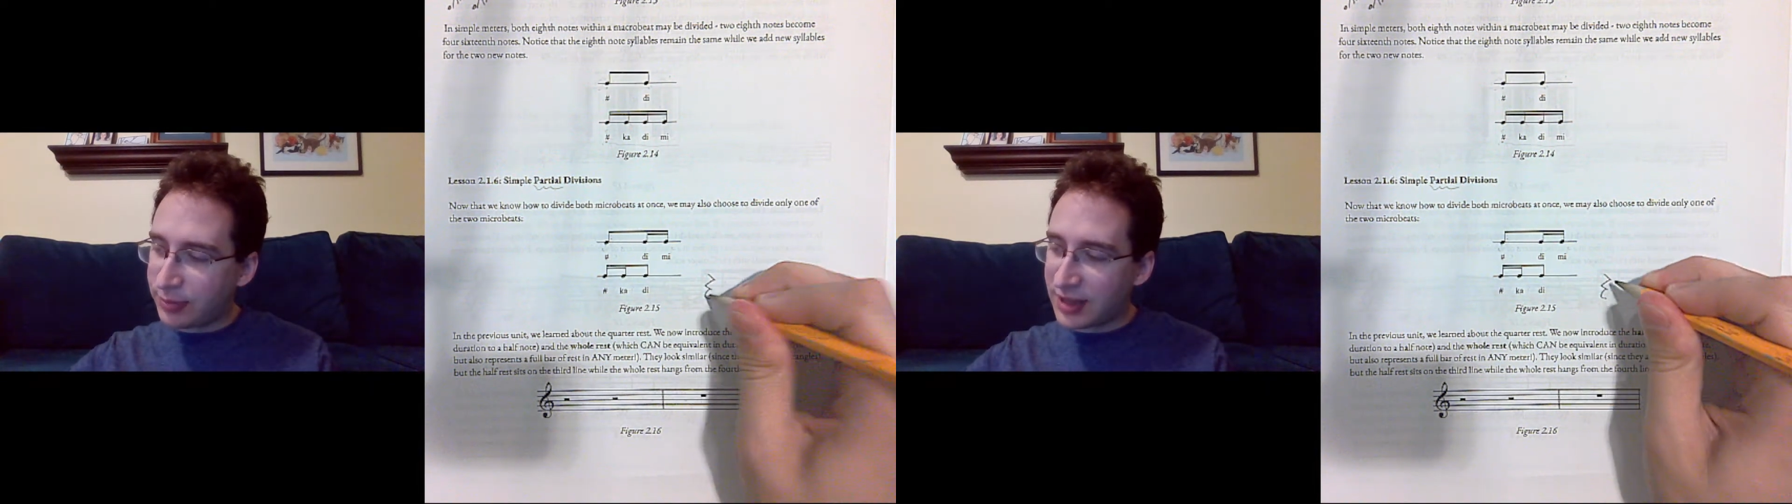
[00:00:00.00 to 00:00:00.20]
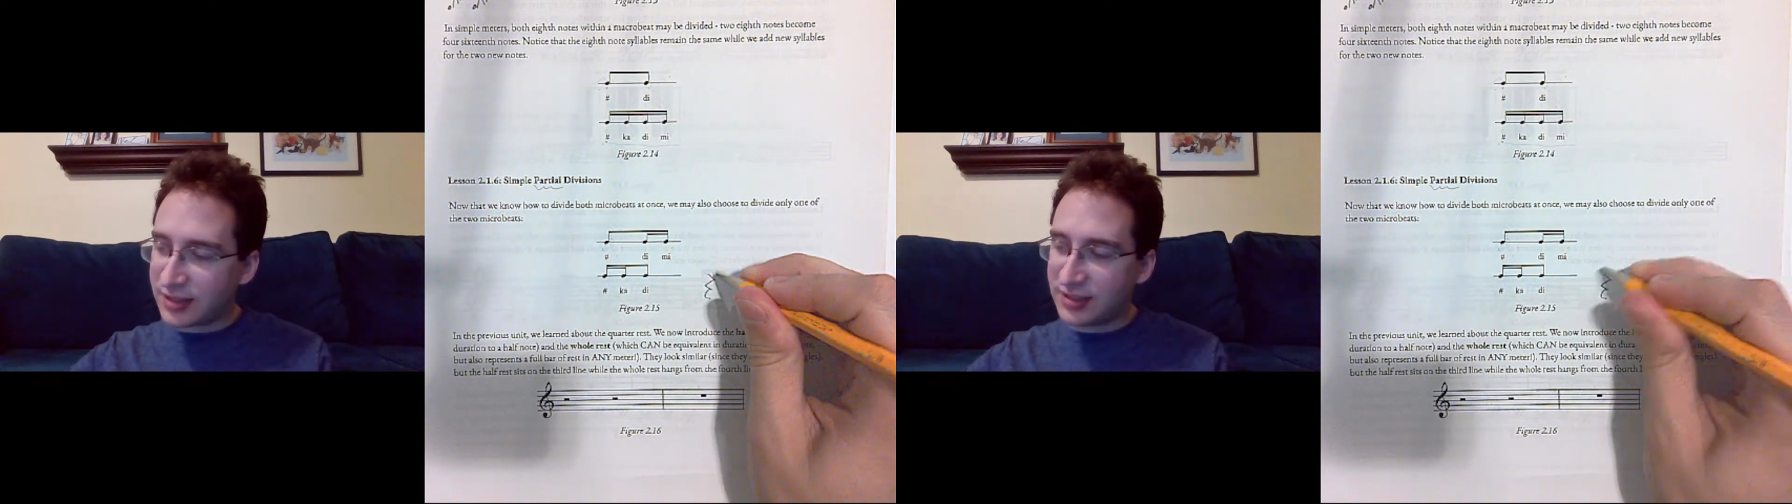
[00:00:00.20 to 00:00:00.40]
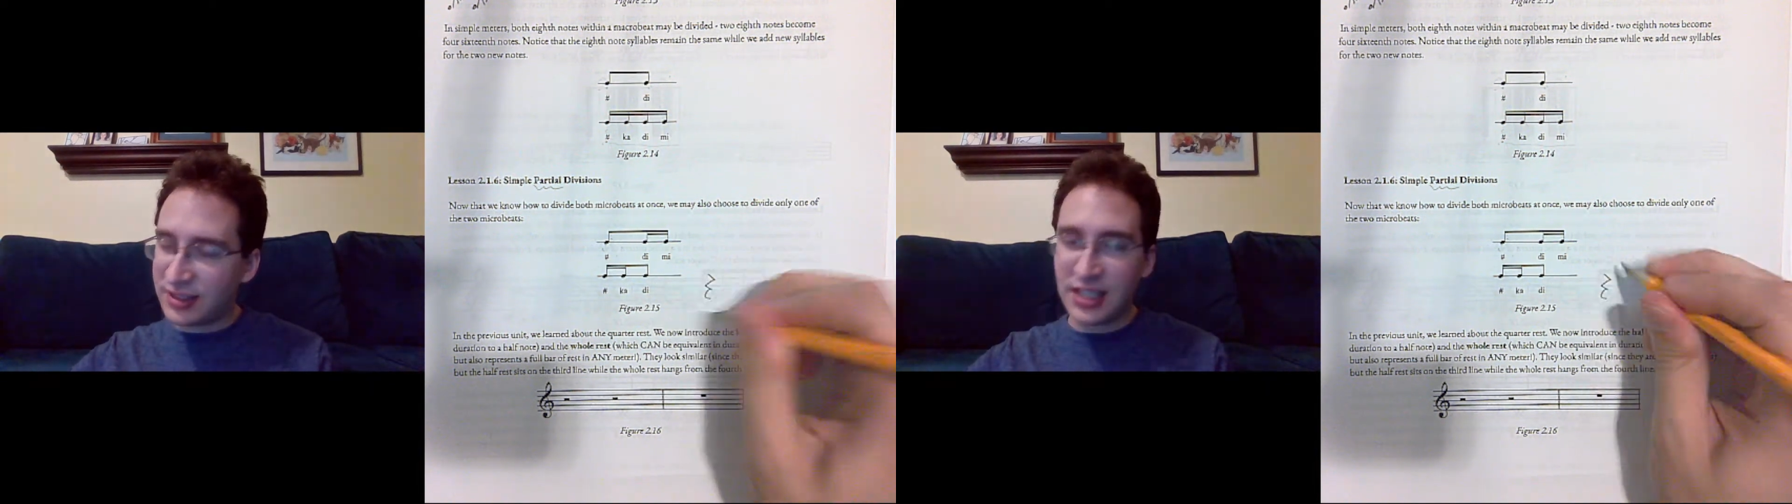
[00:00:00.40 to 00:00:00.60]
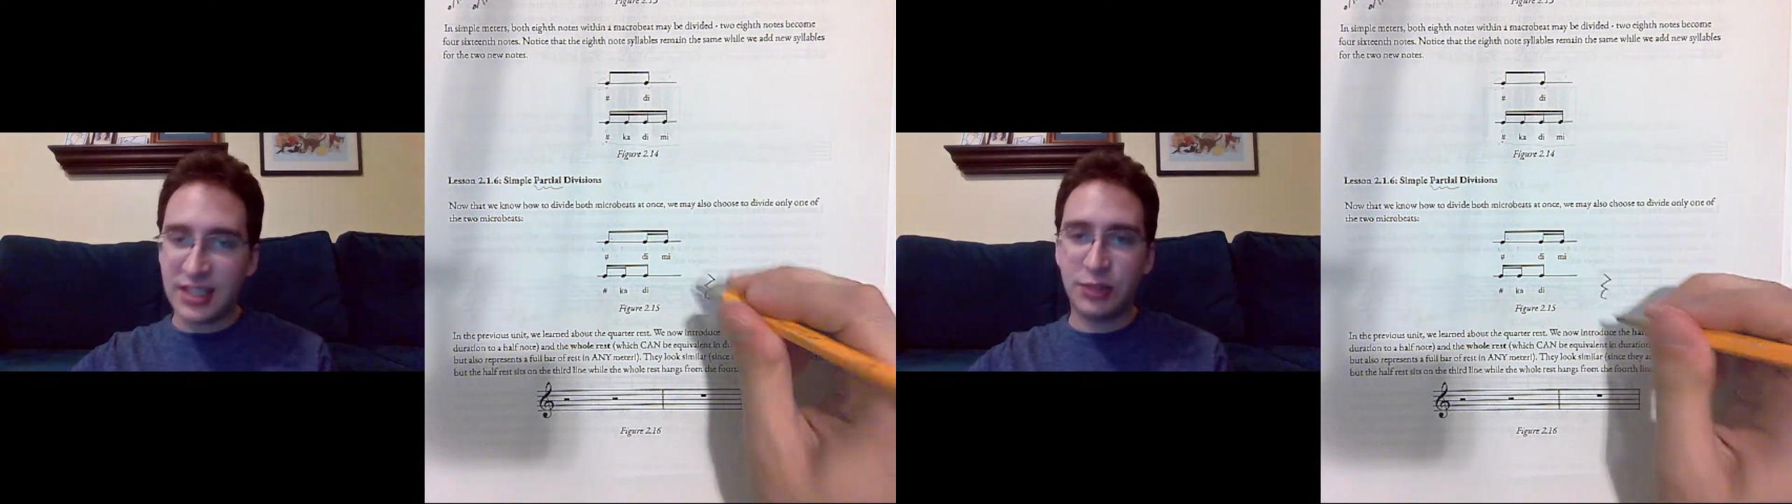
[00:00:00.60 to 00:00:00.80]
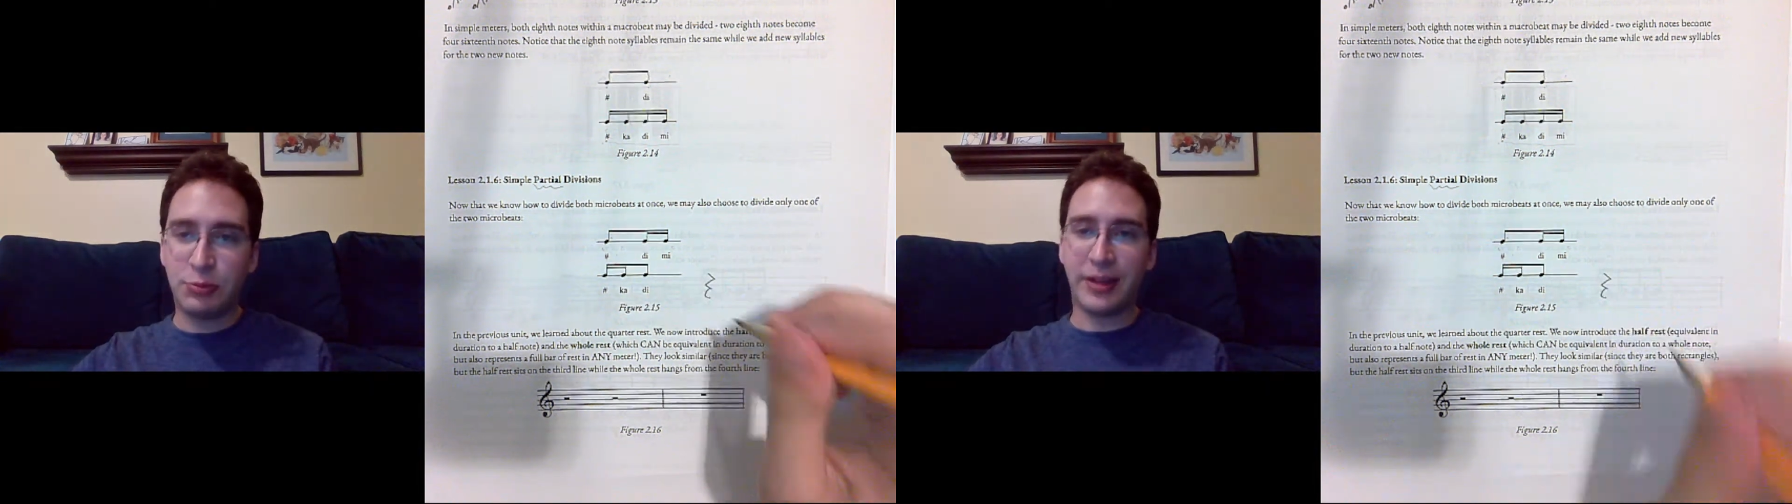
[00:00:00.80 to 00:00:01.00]
plus C
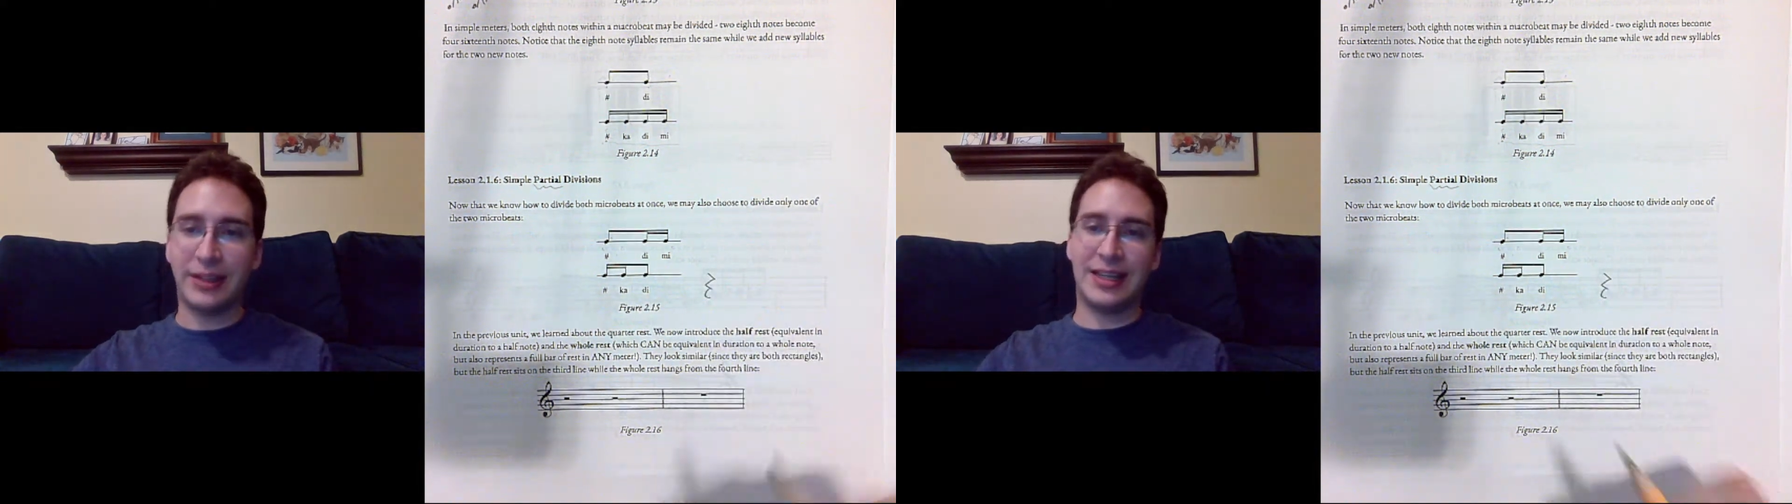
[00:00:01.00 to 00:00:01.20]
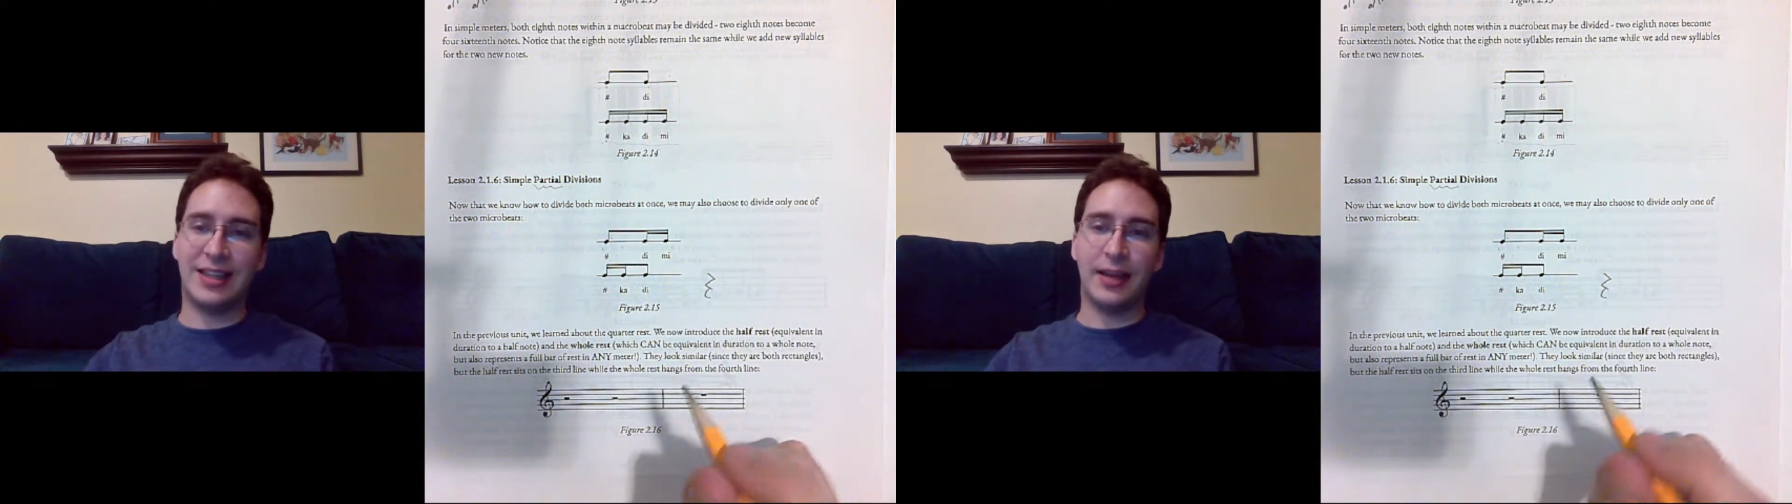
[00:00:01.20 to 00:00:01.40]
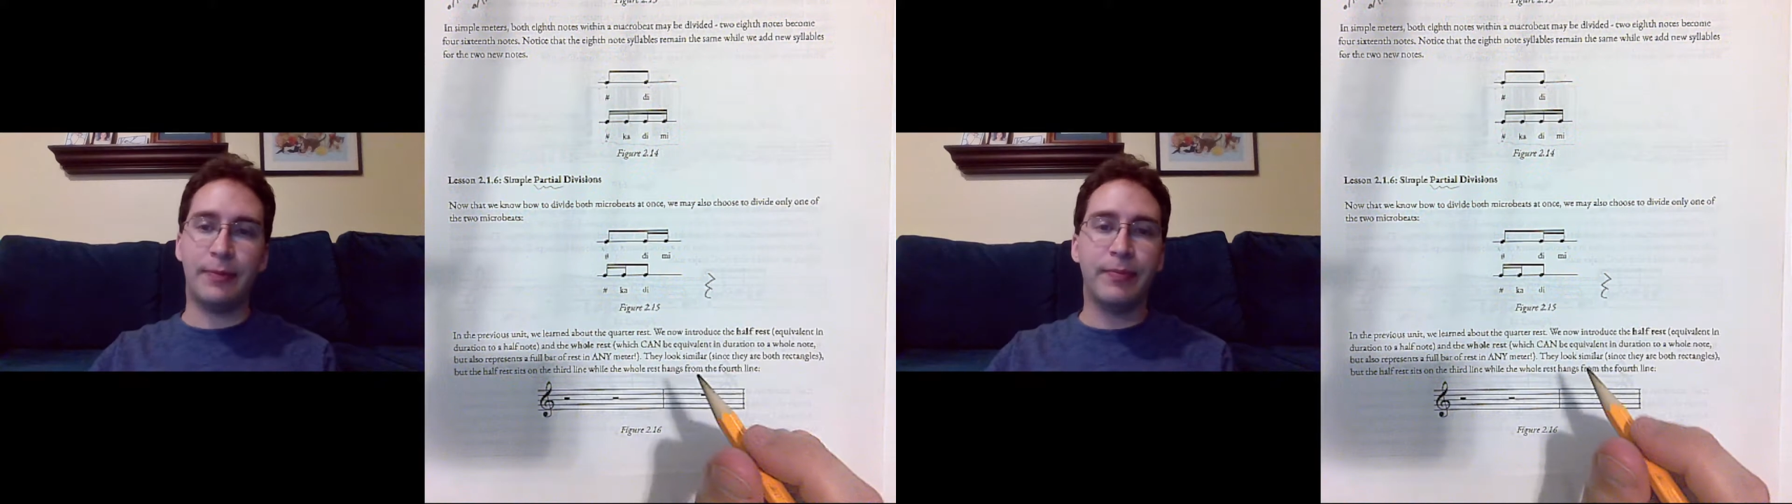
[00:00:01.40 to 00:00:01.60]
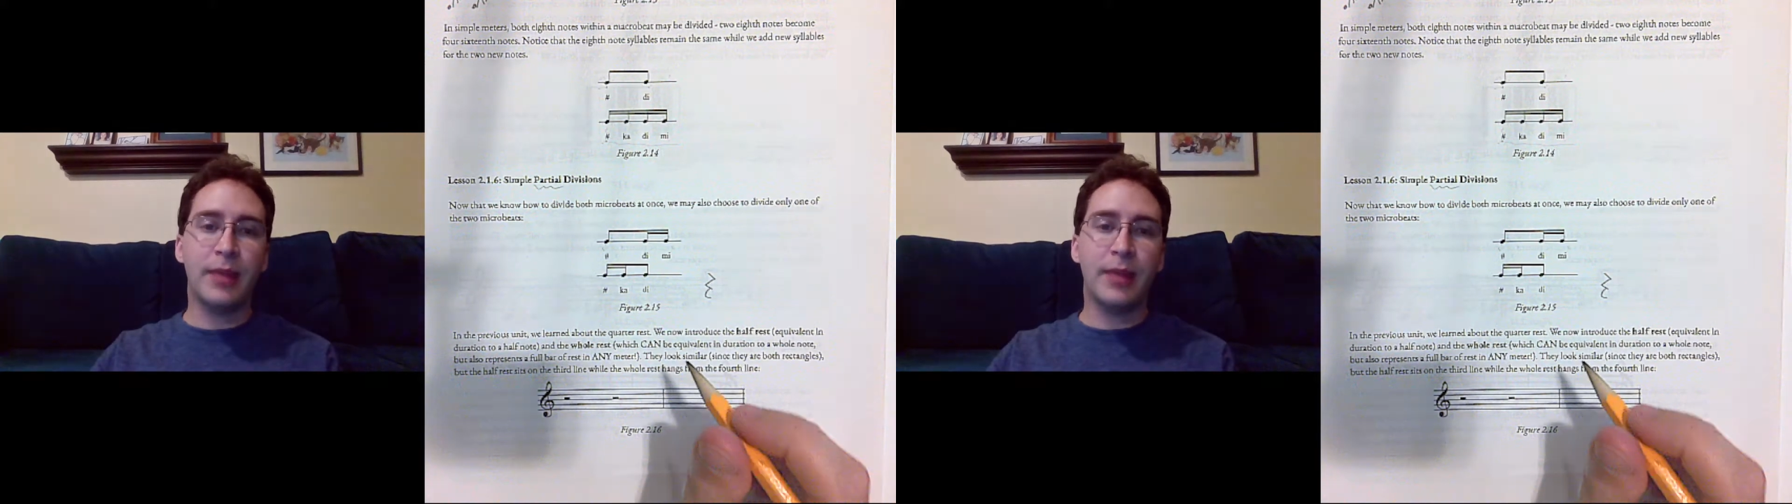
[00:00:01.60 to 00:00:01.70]
squiggly thing,